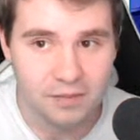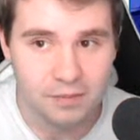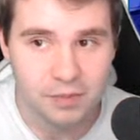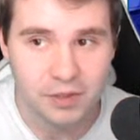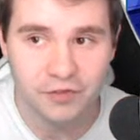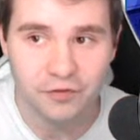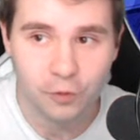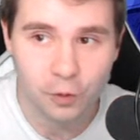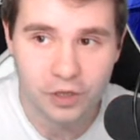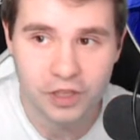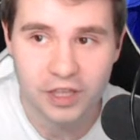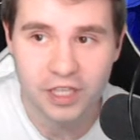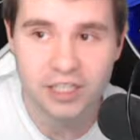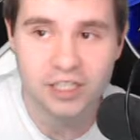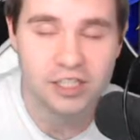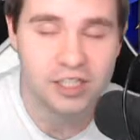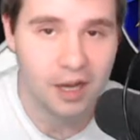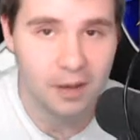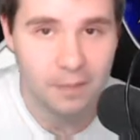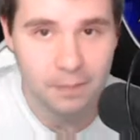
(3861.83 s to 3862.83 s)
before they
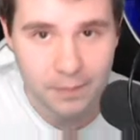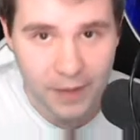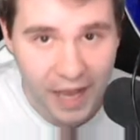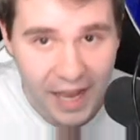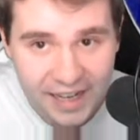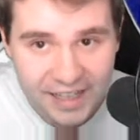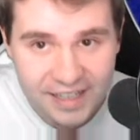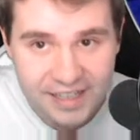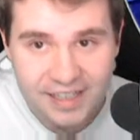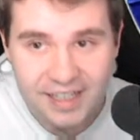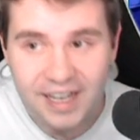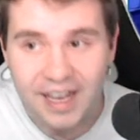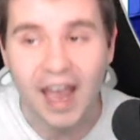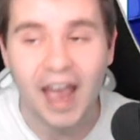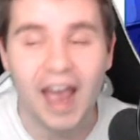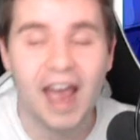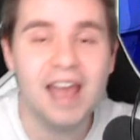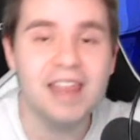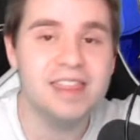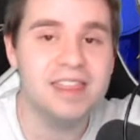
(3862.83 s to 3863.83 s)
just come back,
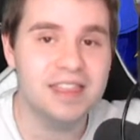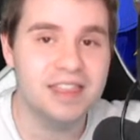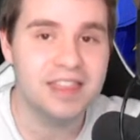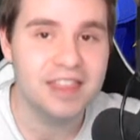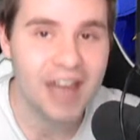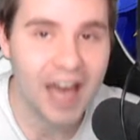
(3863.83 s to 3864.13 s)
and